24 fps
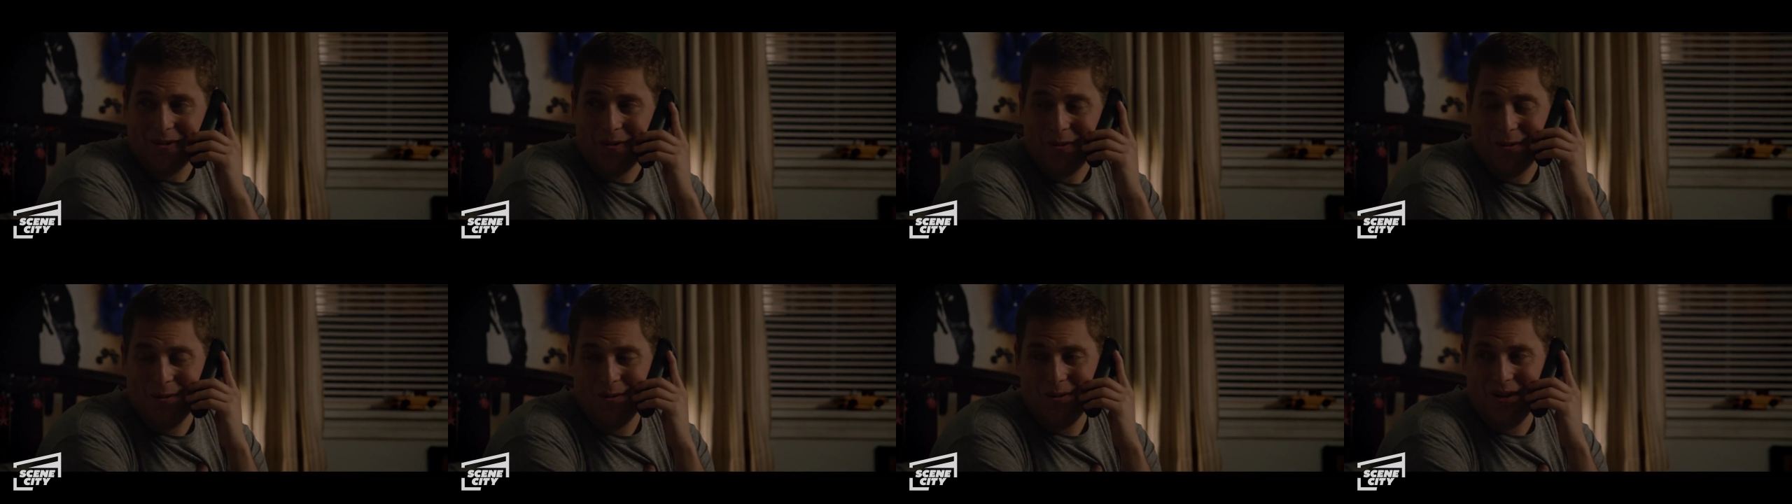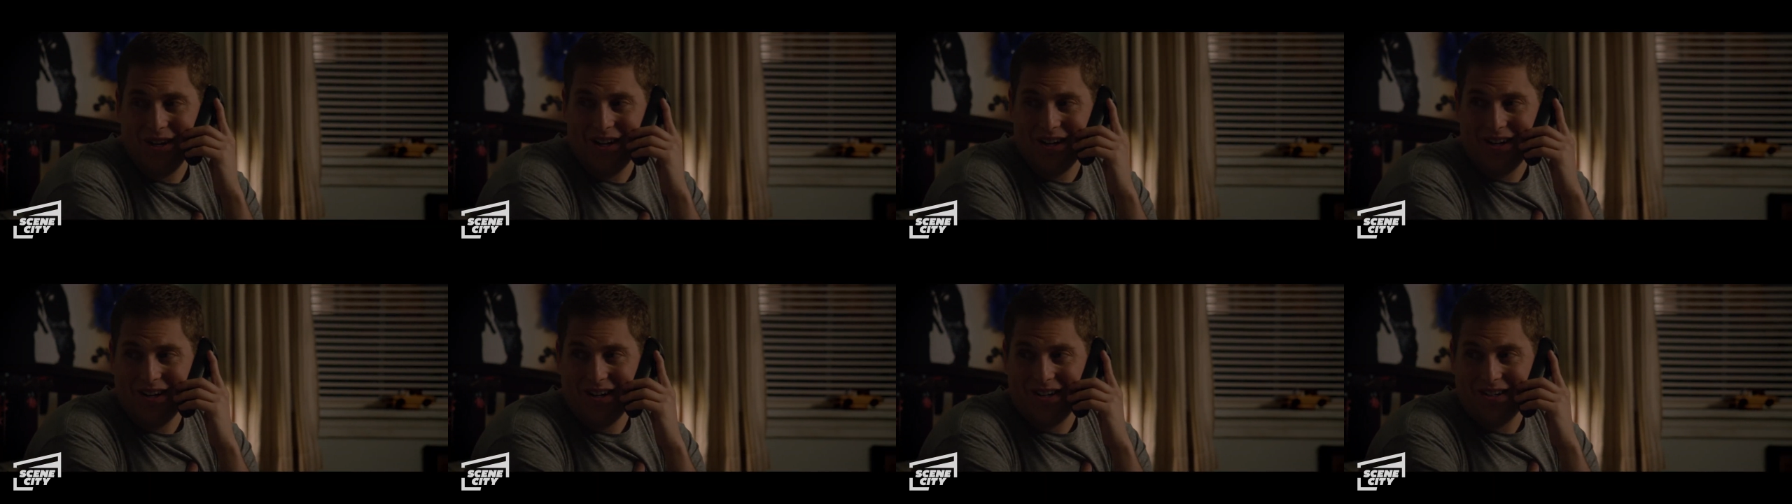a
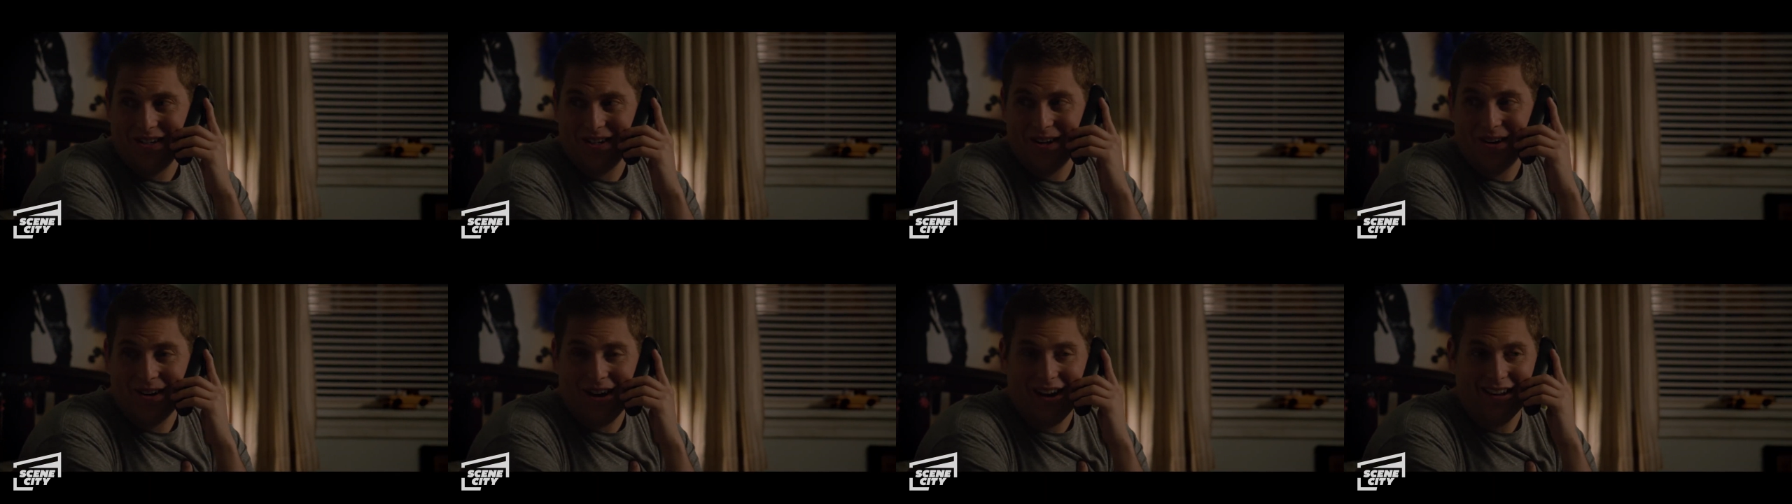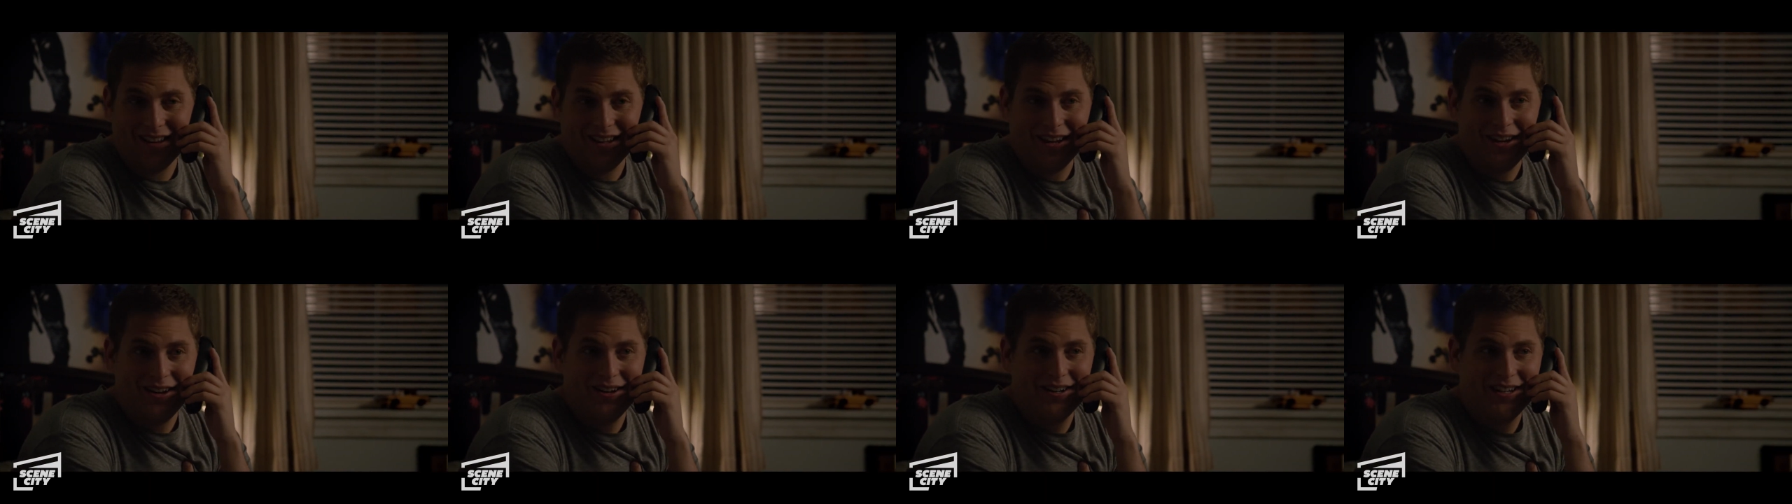weird joke. I
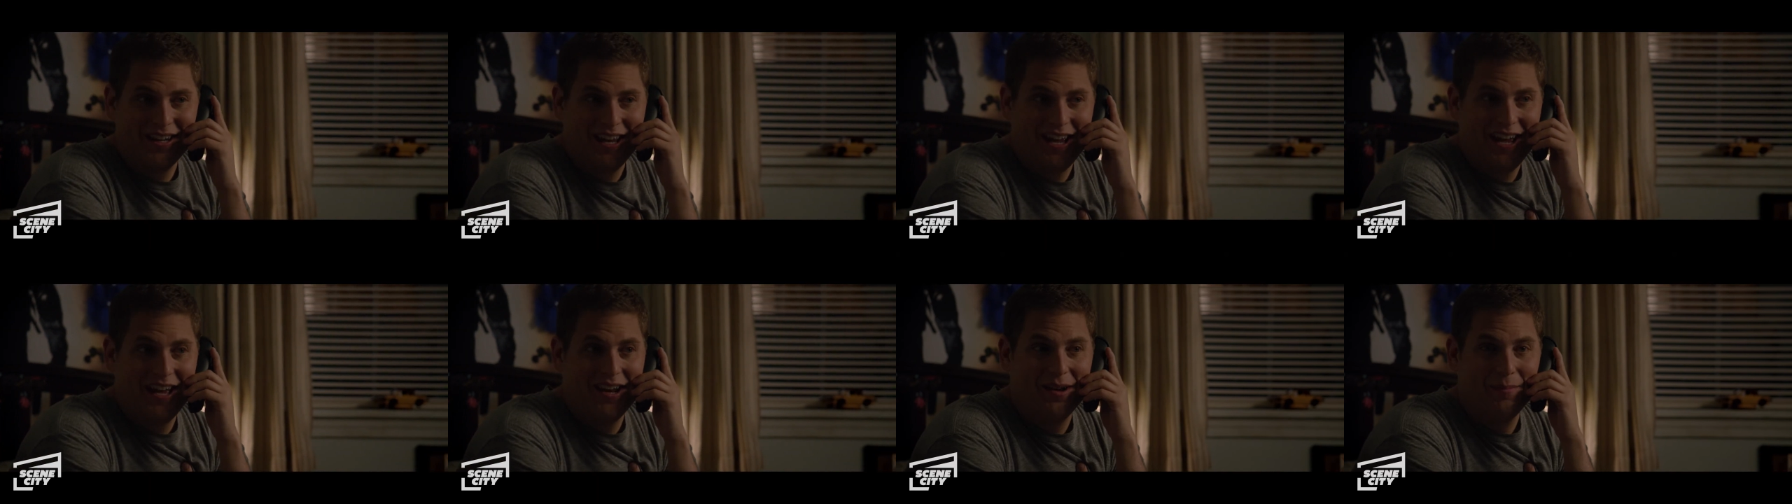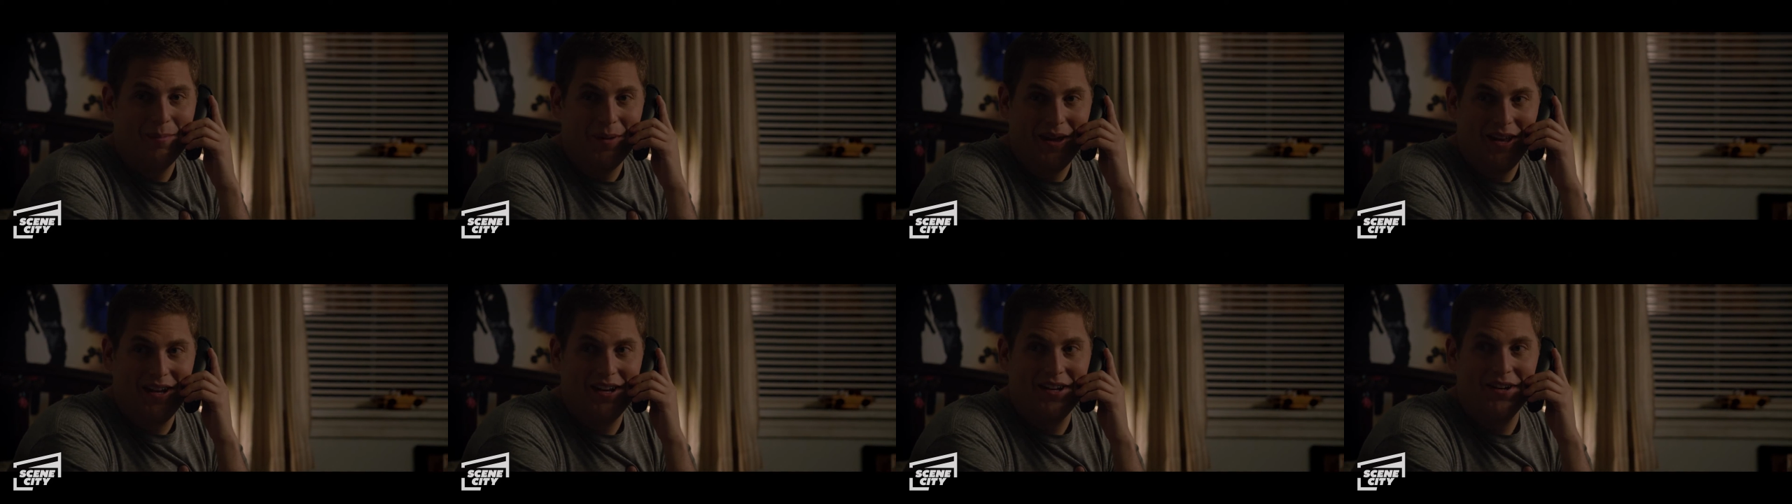thought your dad
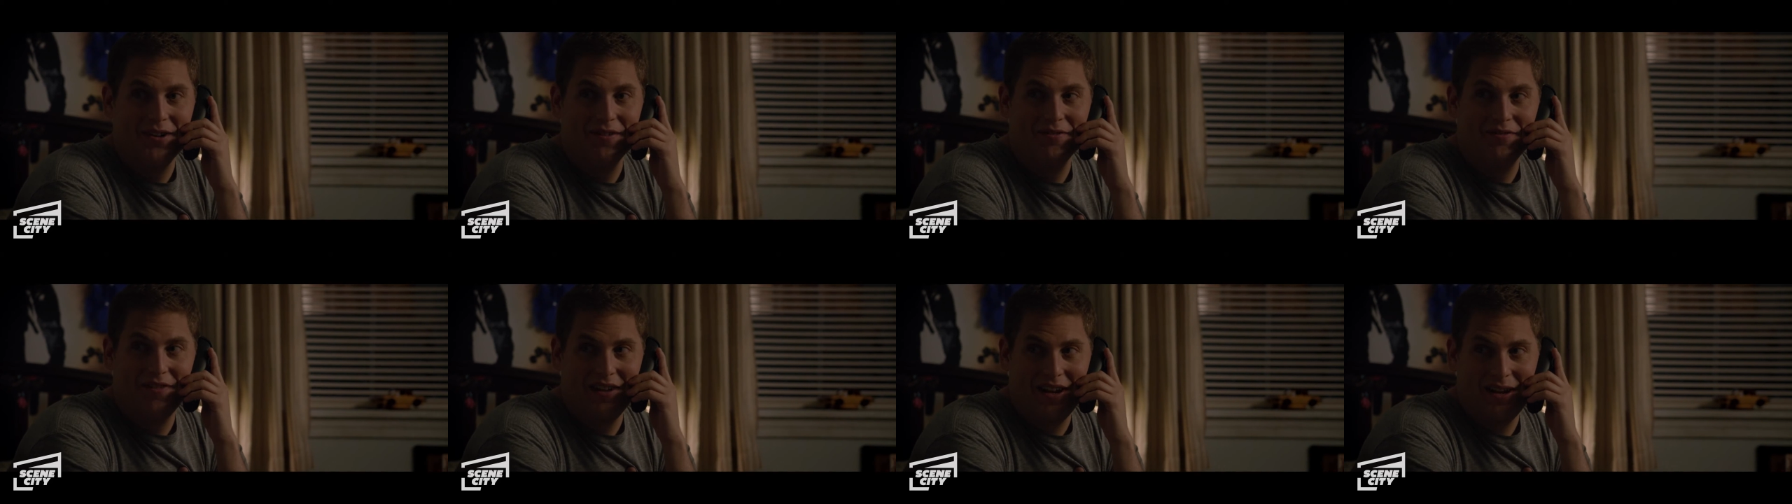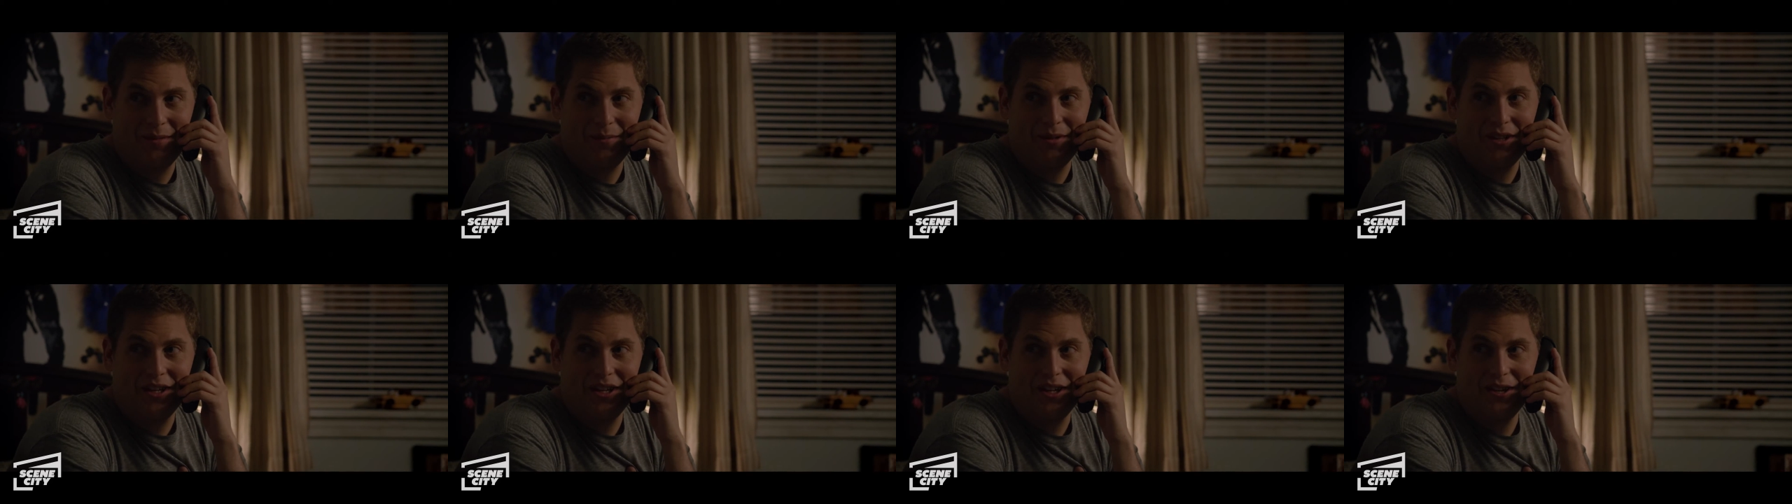abandoned your
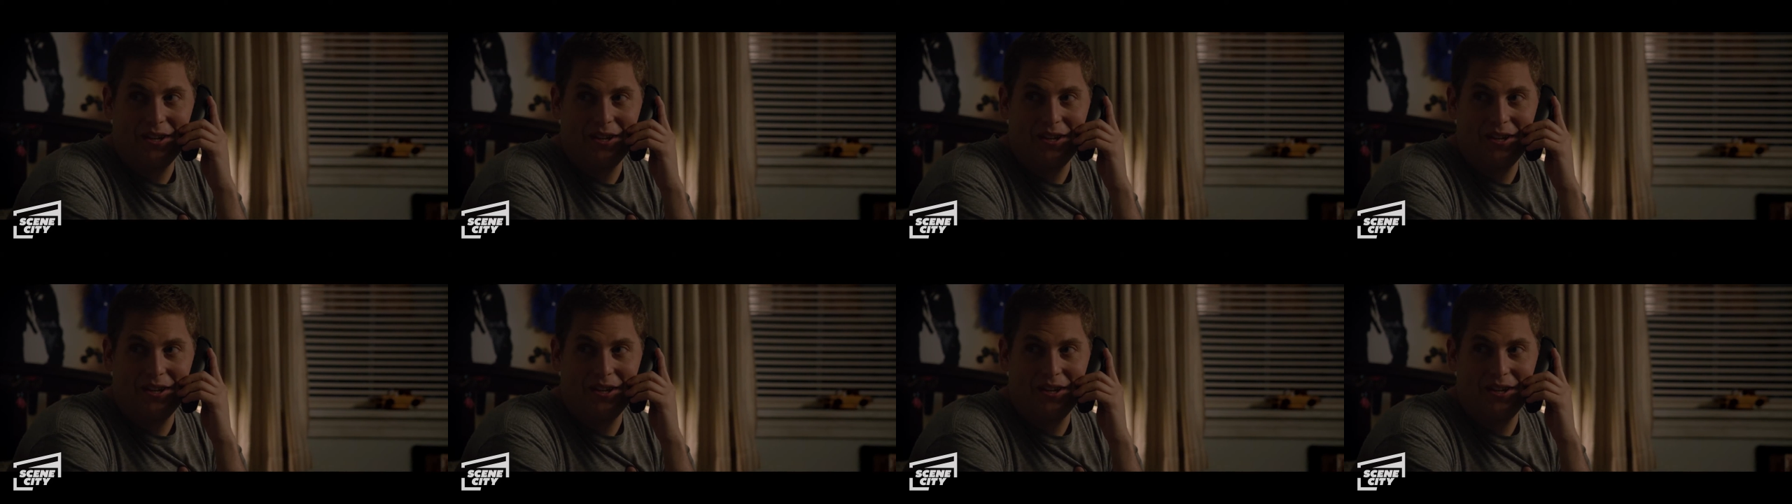family.